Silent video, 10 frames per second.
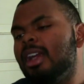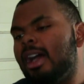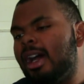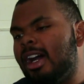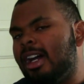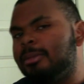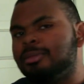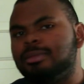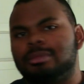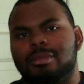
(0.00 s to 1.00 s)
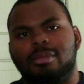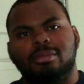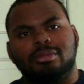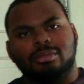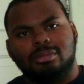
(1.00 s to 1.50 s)

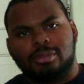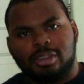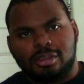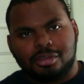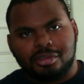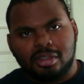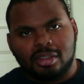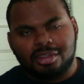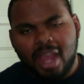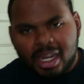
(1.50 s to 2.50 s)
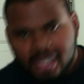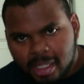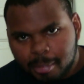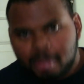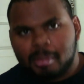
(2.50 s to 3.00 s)
trying to
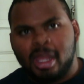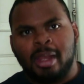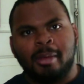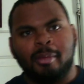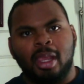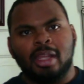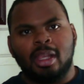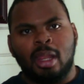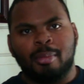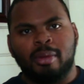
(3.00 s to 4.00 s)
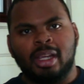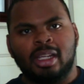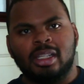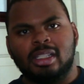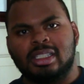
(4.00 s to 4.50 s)
implement and
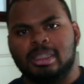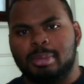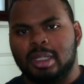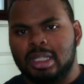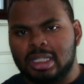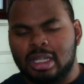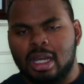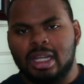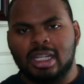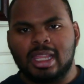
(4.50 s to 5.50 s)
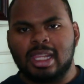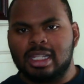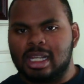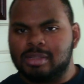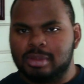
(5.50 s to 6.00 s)
bring stability on. And I think
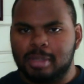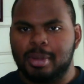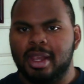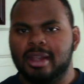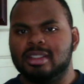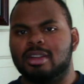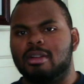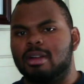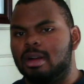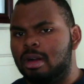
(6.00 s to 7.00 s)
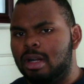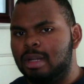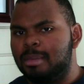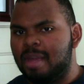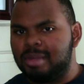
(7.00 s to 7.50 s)
that's what the parents are on
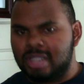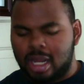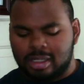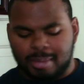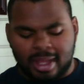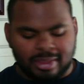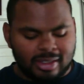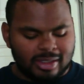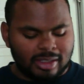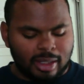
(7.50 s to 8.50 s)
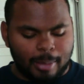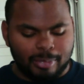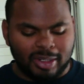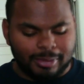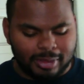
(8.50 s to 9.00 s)
about. We talked about this
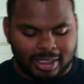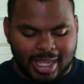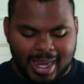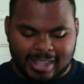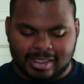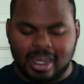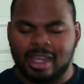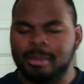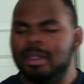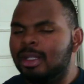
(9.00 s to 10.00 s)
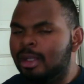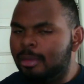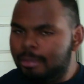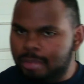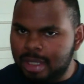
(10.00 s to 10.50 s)
briefly last time,
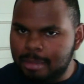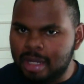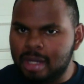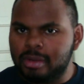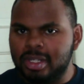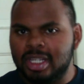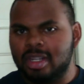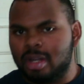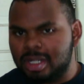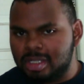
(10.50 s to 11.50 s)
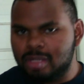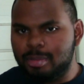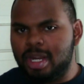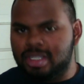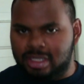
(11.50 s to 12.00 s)
but I'm not going to hit on it too
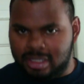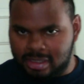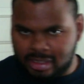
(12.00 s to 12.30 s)
much this